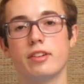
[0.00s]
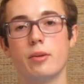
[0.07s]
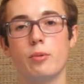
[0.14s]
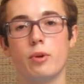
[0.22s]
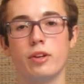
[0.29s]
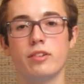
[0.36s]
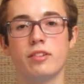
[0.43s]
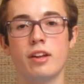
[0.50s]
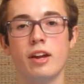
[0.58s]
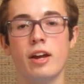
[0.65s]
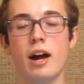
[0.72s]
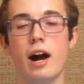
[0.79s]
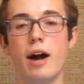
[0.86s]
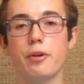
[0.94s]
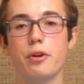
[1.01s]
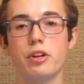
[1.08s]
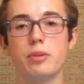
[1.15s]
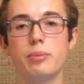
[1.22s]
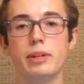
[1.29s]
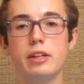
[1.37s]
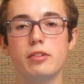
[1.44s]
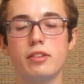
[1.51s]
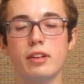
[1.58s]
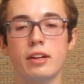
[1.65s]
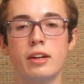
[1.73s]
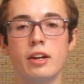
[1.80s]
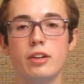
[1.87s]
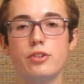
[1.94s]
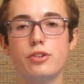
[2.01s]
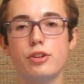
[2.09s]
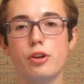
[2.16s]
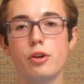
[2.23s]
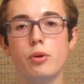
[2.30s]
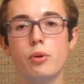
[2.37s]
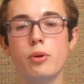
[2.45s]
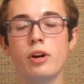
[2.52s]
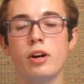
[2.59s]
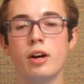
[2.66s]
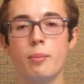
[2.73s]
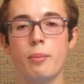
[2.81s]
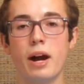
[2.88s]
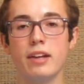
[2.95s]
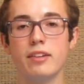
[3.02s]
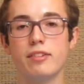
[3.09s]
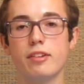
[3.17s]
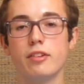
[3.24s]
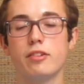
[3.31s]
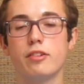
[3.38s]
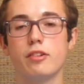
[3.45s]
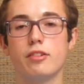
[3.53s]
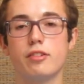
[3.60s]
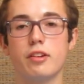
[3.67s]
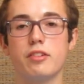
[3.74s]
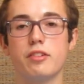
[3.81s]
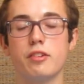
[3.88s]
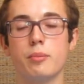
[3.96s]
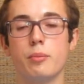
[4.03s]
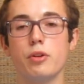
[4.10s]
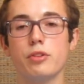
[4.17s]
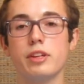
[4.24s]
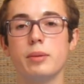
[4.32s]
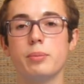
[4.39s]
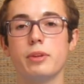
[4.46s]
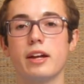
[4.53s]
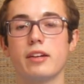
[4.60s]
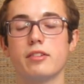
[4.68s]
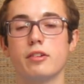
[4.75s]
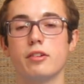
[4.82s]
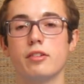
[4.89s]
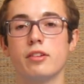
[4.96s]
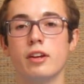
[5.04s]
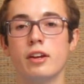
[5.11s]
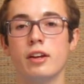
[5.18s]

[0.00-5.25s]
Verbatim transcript: at once, I'm going to be using 2 Mindsensors Sensor Multiplexers,